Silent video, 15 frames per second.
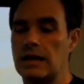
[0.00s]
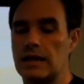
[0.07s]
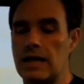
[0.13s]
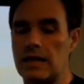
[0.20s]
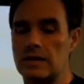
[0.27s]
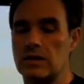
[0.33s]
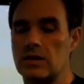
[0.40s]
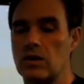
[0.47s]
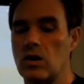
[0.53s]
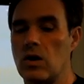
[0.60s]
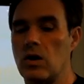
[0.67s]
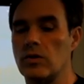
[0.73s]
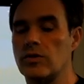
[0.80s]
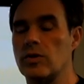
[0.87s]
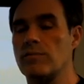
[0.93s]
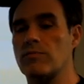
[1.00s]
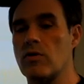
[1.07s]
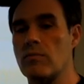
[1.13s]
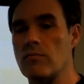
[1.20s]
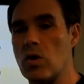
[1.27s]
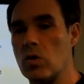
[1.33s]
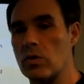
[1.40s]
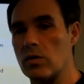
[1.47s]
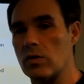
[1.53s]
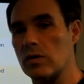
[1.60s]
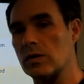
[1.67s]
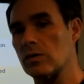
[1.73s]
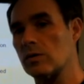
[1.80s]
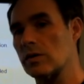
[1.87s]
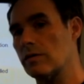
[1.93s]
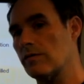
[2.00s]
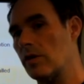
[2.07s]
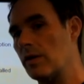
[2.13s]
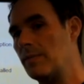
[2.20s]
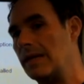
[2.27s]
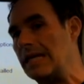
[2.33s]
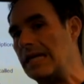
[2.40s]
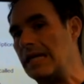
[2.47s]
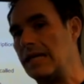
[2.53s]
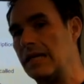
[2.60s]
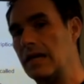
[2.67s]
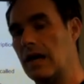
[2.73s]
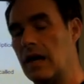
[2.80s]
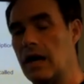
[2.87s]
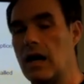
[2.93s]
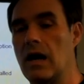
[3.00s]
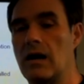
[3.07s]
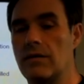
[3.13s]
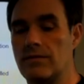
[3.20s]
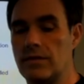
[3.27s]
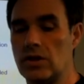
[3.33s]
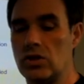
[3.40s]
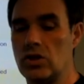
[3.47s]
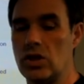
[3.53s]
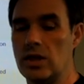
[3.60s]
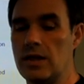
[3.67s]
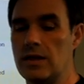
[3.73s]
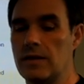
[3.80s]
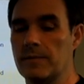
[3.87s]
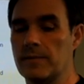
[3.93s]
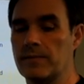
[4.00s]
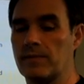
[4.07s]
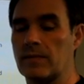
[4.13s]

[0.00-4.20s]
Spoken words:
That's called the promoter. So it's the very beginning of the gene.